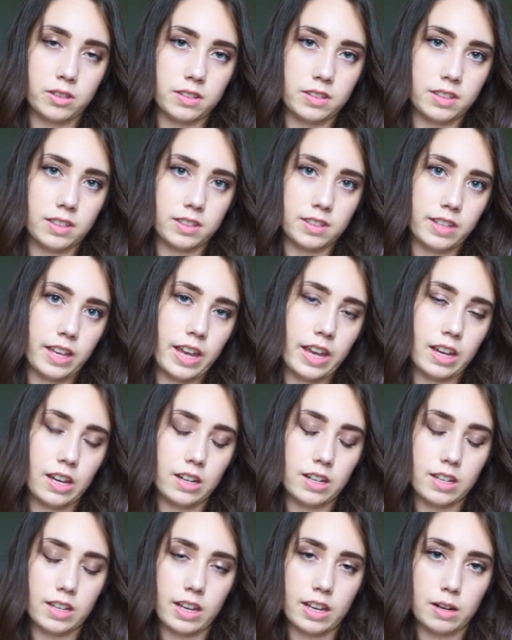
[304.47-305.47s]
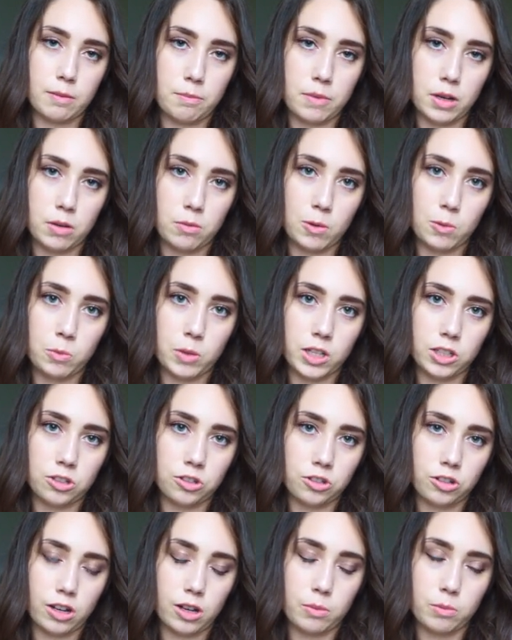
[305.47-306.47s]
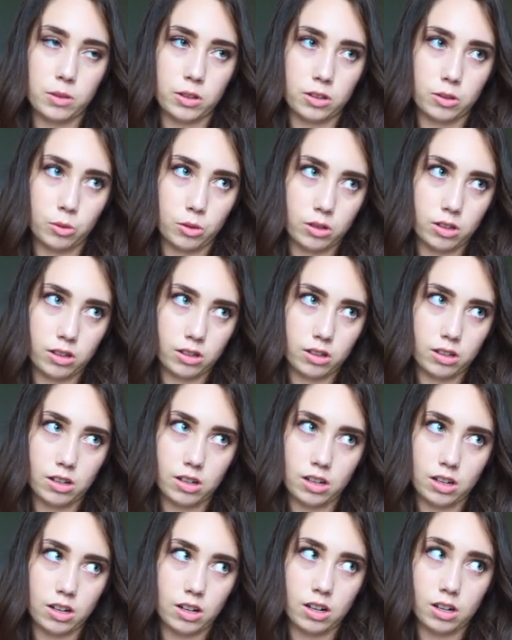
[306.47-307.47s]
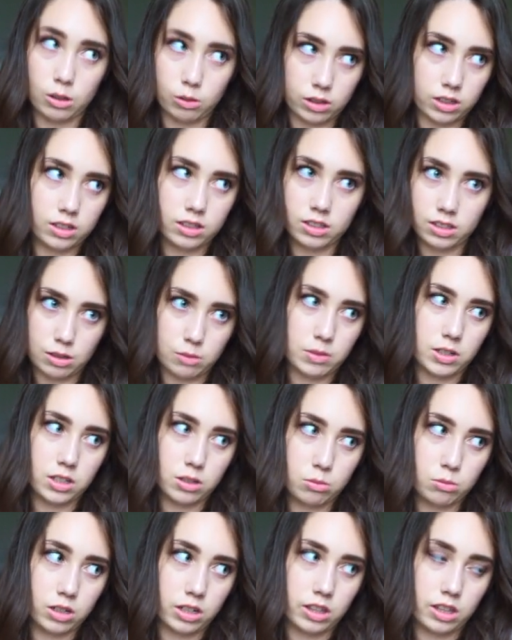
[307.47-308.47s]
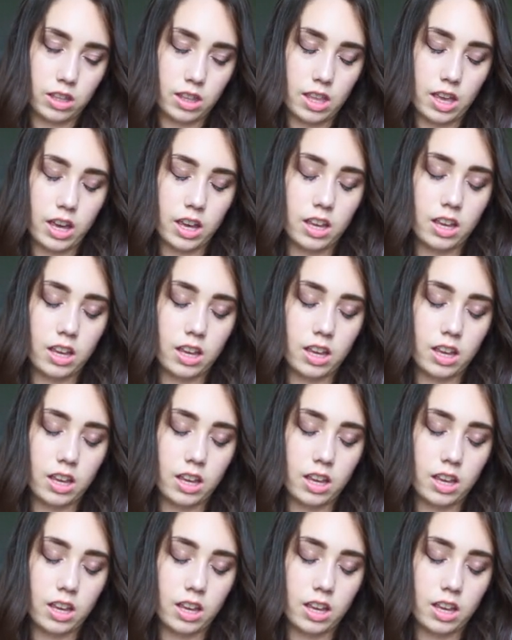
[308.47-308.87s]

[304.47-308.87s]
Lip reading: society at a minimum wage job. You are worth so much more than that.